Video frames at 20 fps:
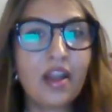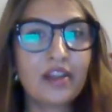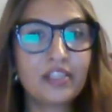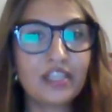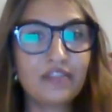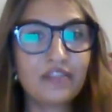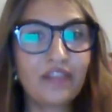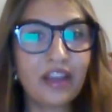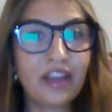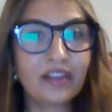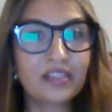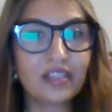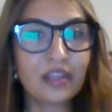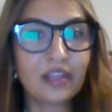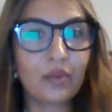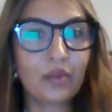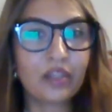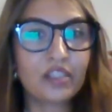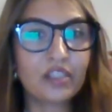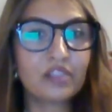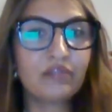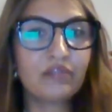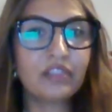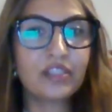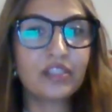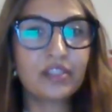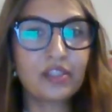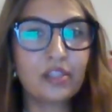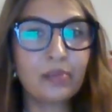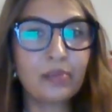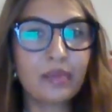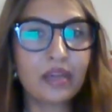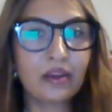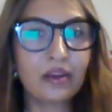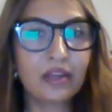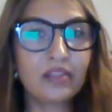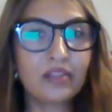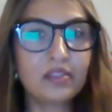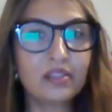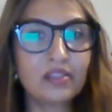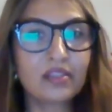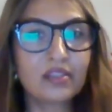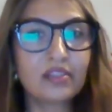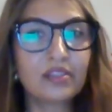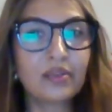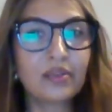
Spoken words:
Defects in one's physical appearance.